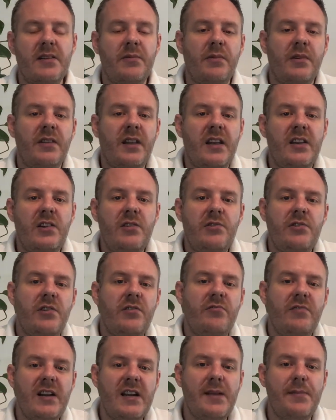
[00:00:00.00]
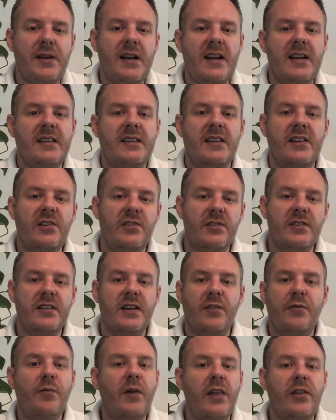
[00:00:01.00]
well then you should really be asking
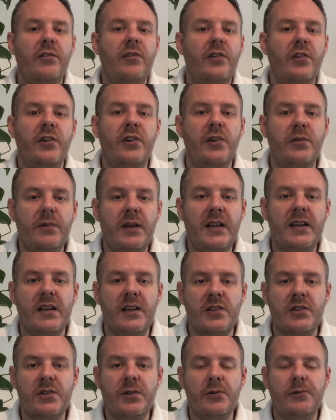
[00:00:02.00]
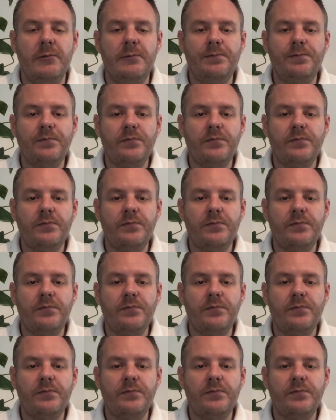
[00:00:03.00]
yourself whether or not you need it at all.